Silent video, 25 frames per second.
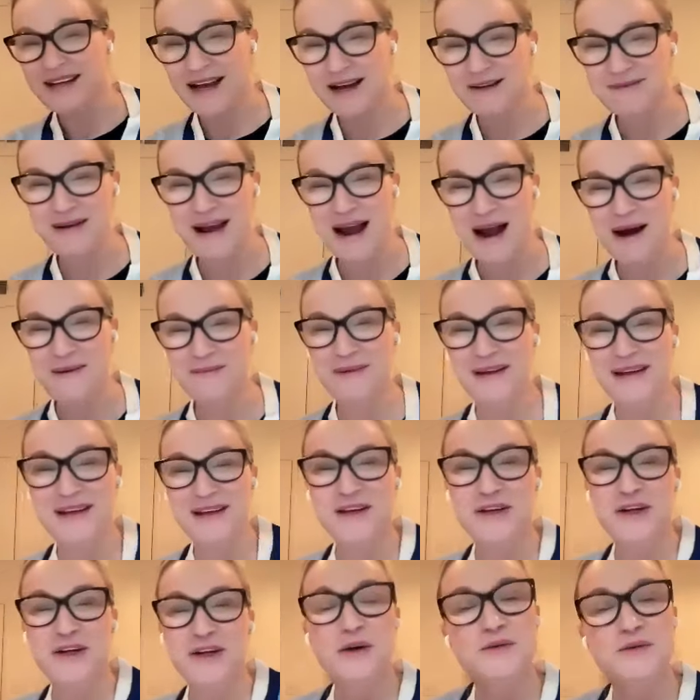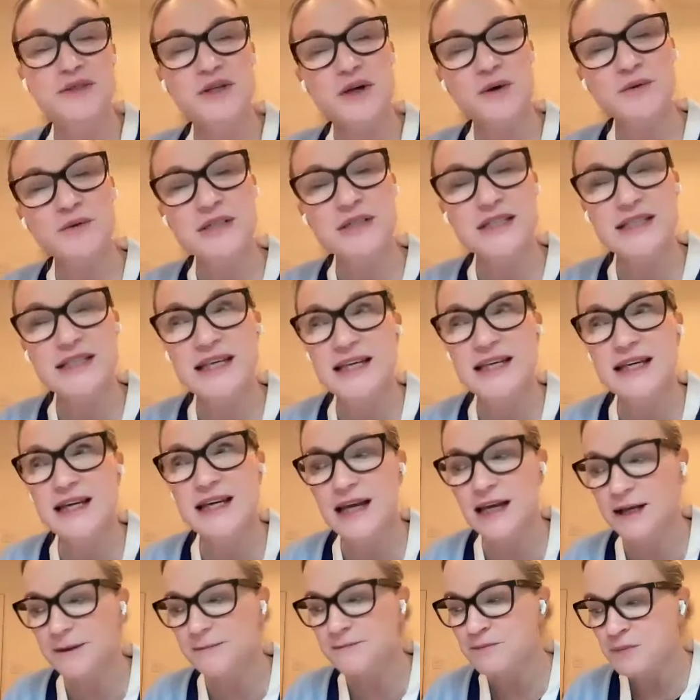Come at me, you know? So
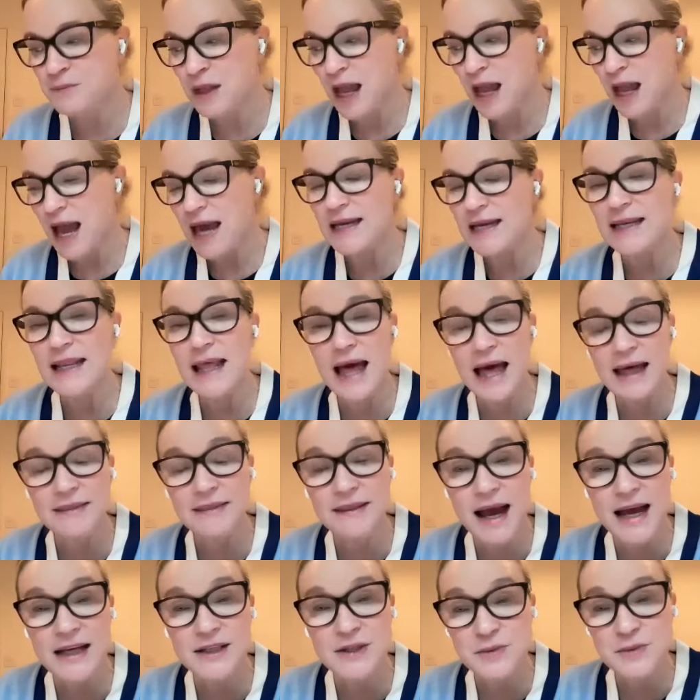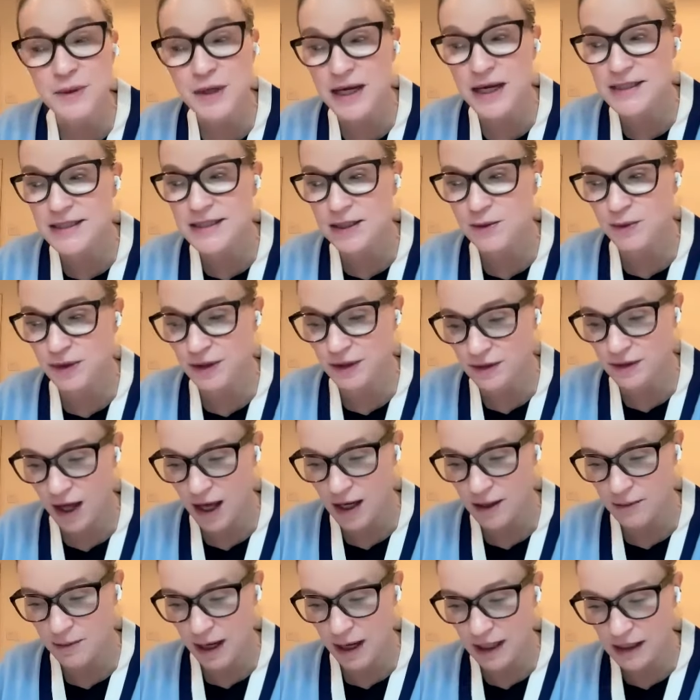seeing, and that's what I see with a
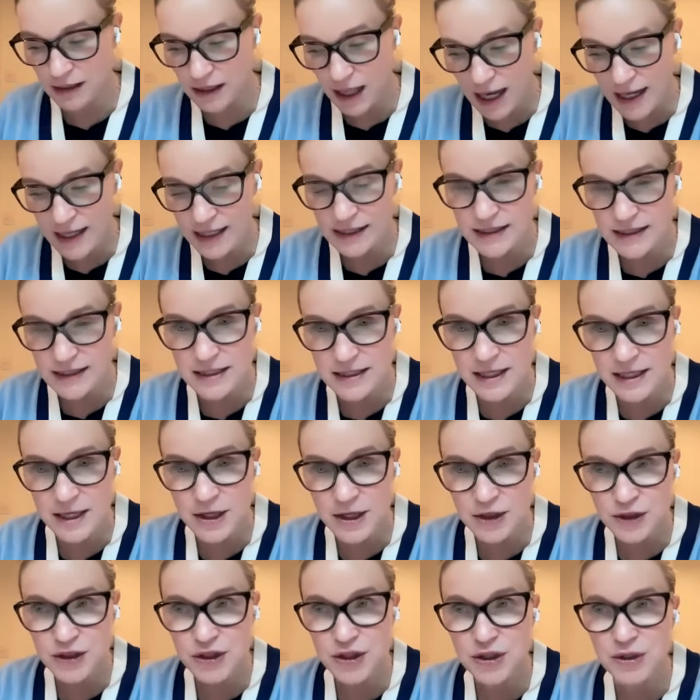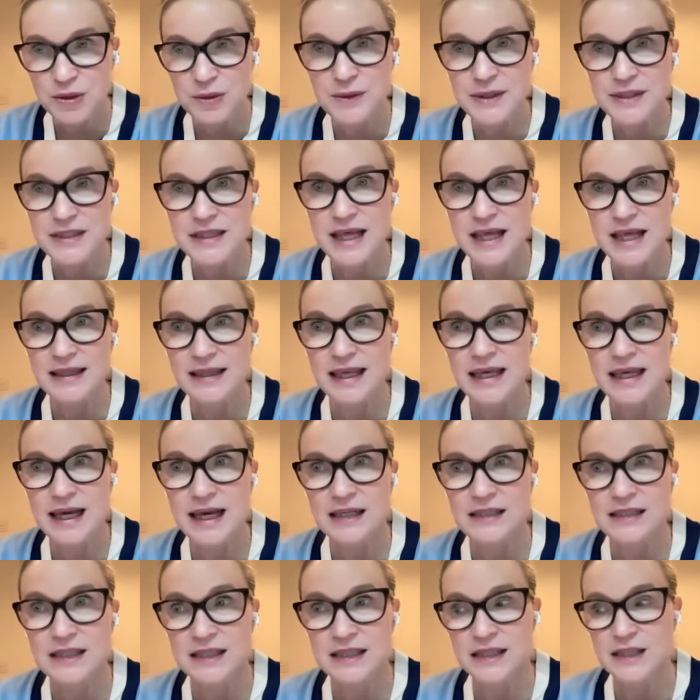lot of my clients too, is that they
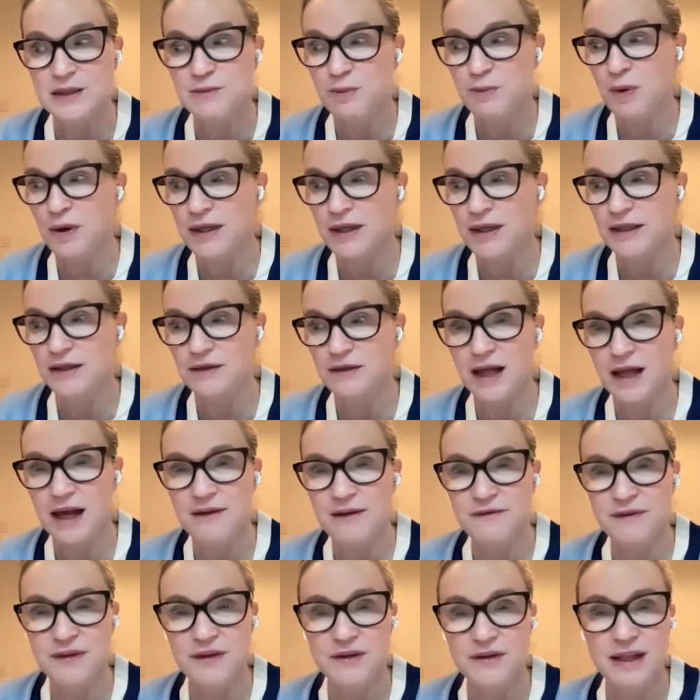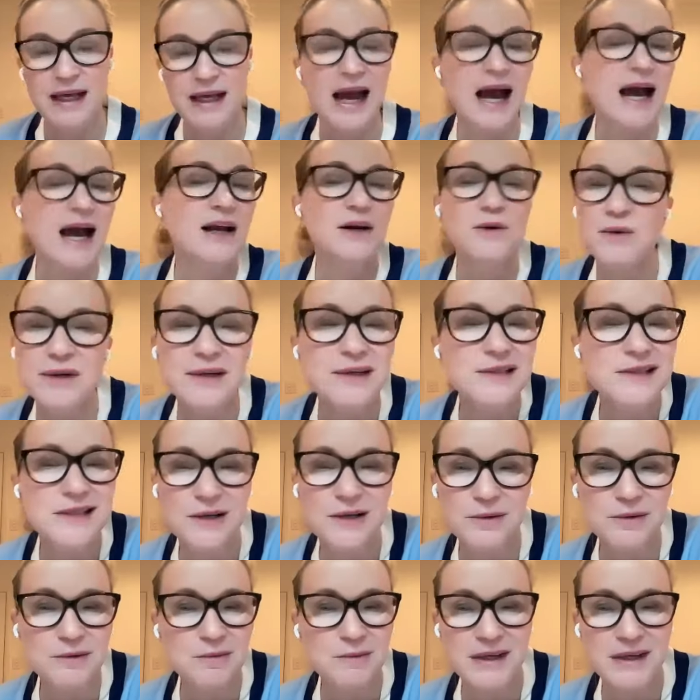get to this point in their life and they're like, I don't want to
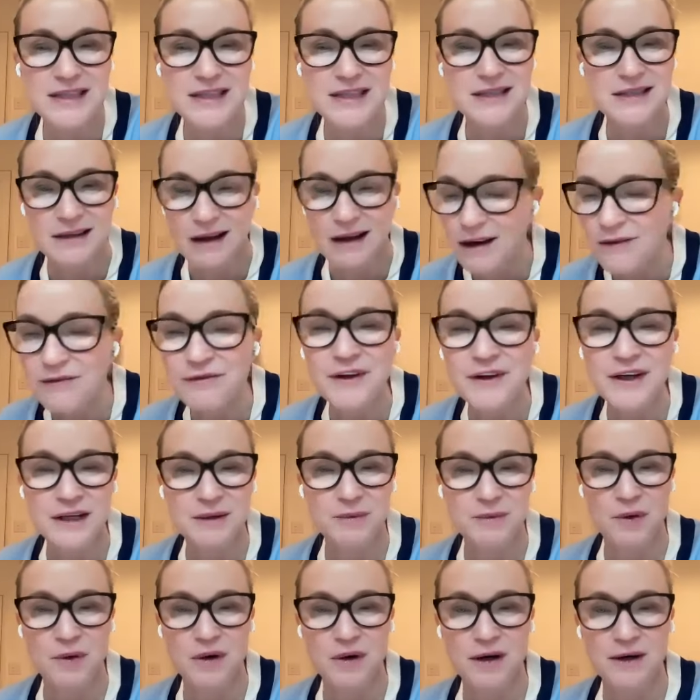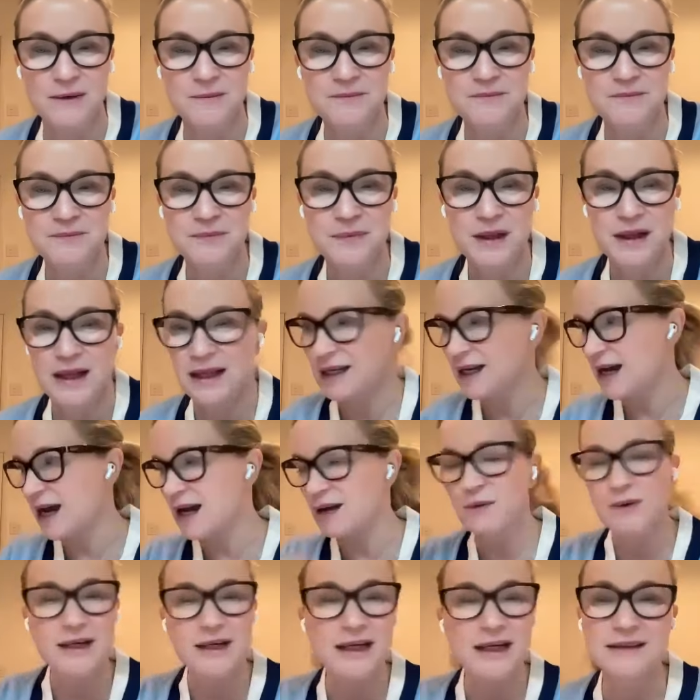deal with my stuff anymore. Like,
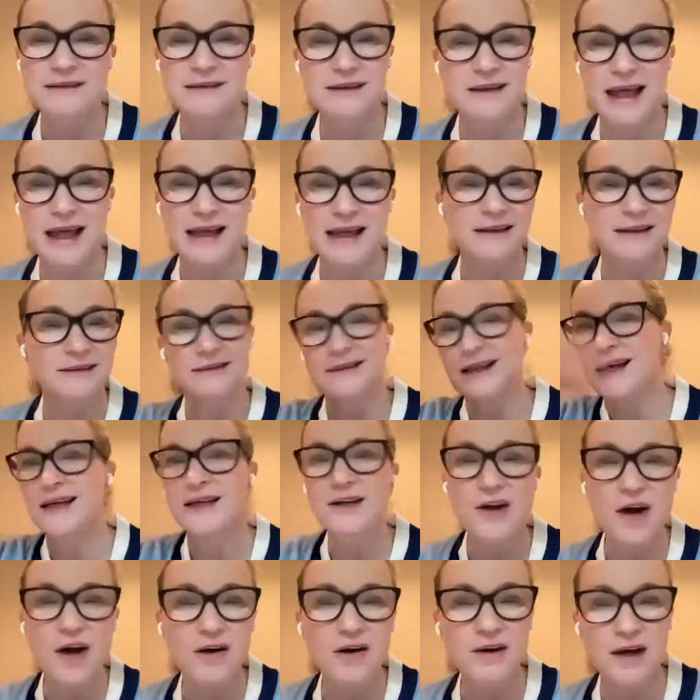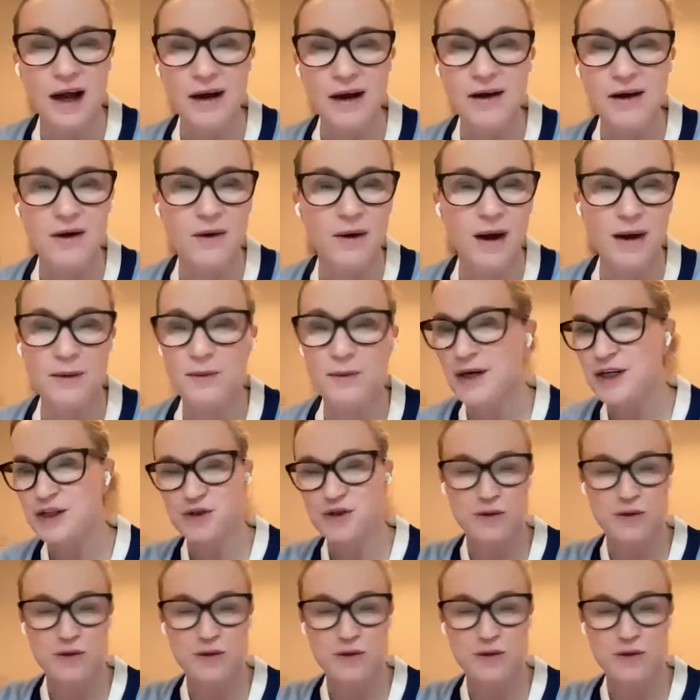I want to like let it all go. I want